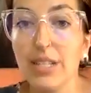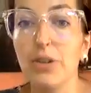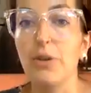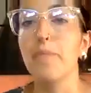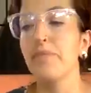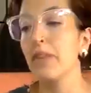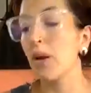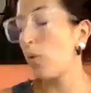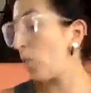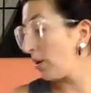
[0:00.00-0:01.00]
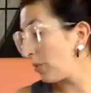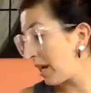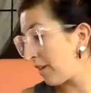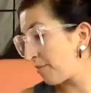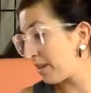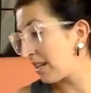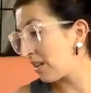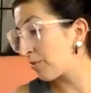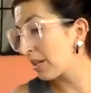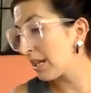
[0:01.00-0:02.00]
So one way I've
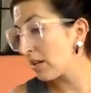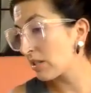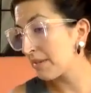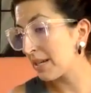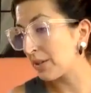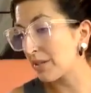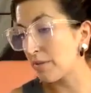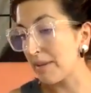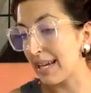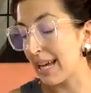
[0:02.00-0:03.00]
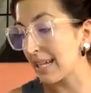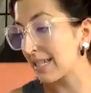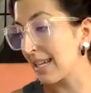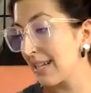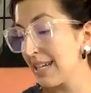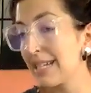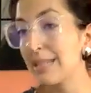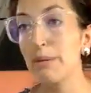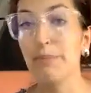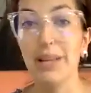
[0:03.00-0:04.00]
been really using my oils with my kids lately
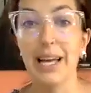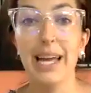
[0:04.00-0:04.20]
has been